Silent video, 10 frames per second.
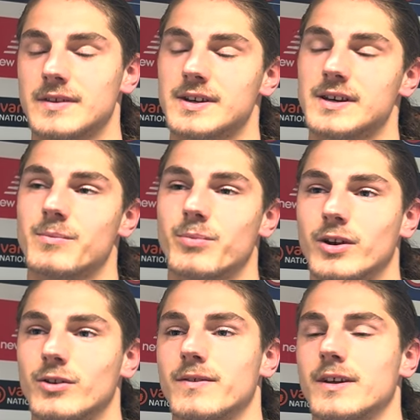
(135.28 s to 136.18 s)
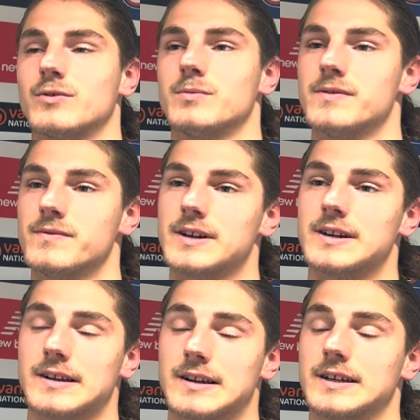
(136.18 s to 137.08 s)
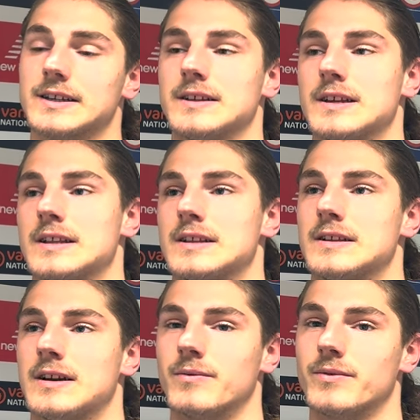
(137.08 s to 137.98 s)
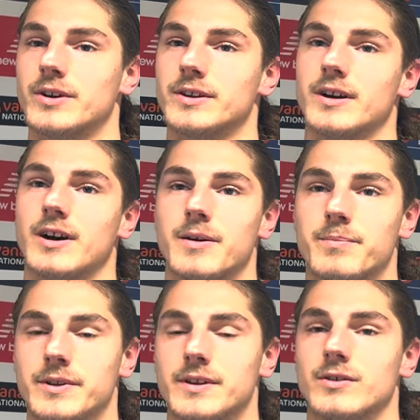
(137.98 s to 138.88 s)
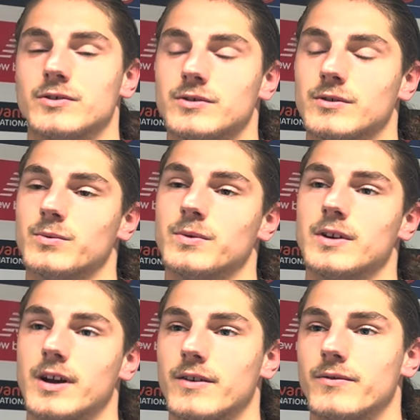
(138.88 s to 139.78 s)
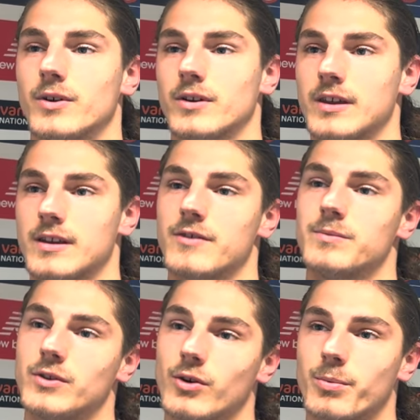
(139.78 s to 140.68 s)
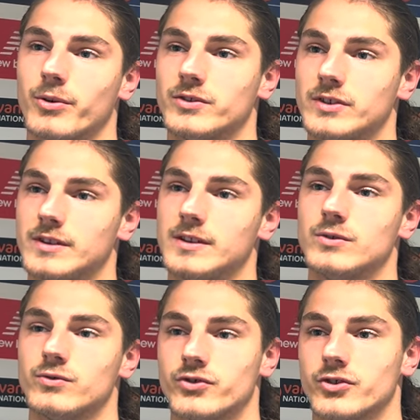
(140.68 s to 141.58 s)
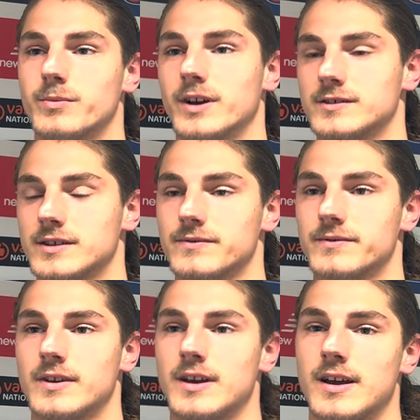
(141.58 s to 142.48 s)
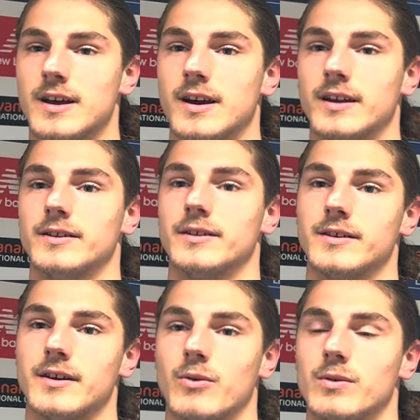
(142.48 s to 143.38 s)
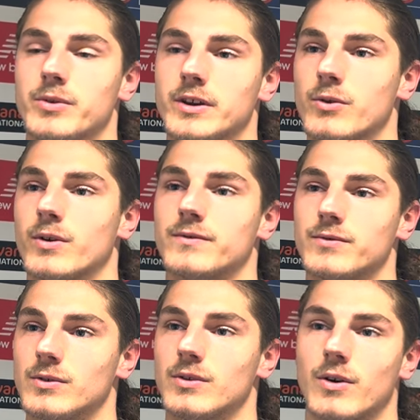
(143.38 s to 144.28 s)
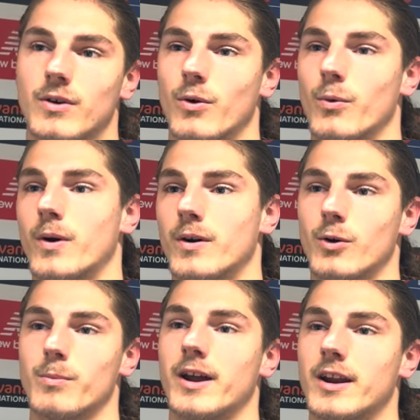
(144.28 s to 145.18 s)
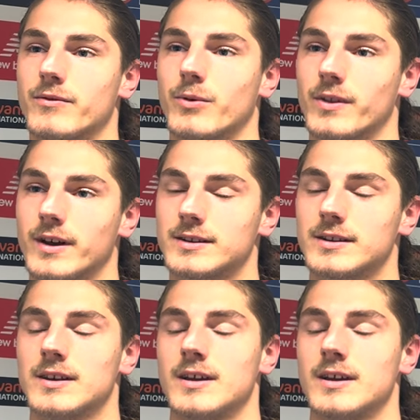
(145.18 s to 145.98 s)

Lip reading: Yeah, I'm proud of that, to be fair. Like, I'm very happy also with the gaffer. He gave me the opportunity to show myself, and I will be grateful all my life for that.